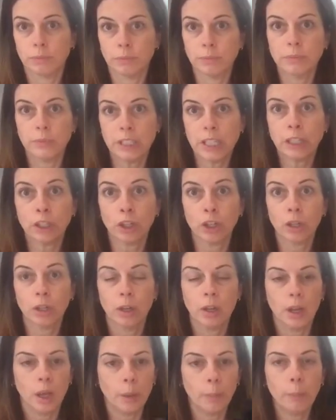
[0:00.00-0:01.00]
dinner.
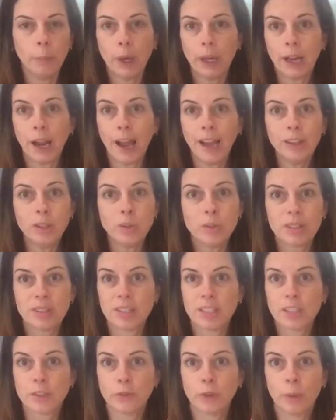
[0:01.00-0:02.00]
But I use
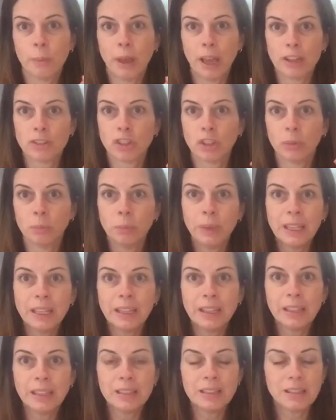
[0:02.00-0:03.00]
this for mashing
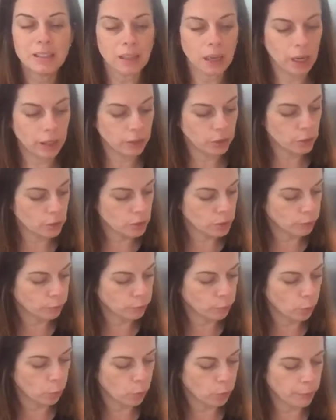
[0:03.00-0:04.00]
beans, I use it
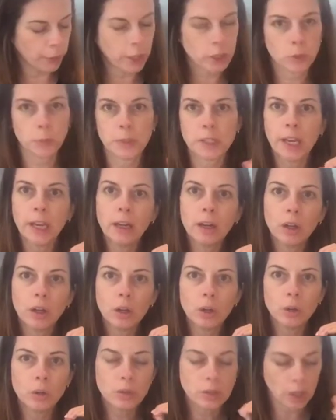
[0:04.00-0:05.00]
for mashed
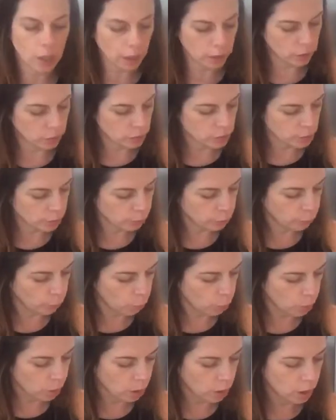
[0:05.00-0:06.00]
potatoes, I use it
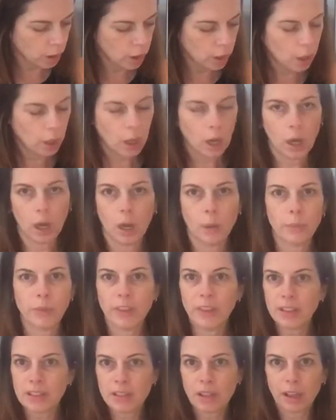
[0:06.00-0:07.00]
for
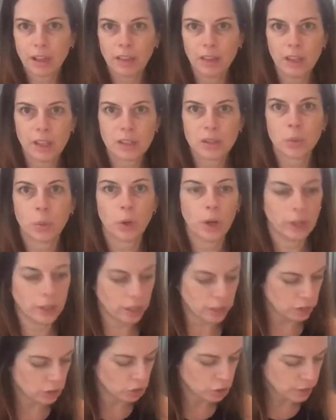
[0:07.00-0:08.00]
things like this where I need
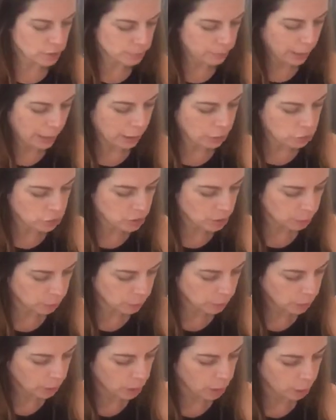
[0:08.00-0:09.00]
to just mash
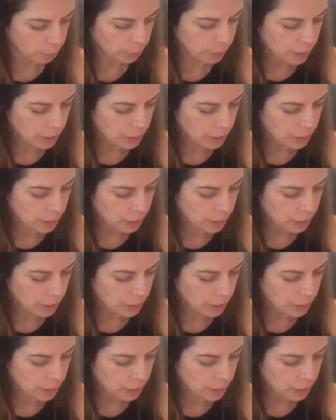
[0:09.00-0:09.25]
something up.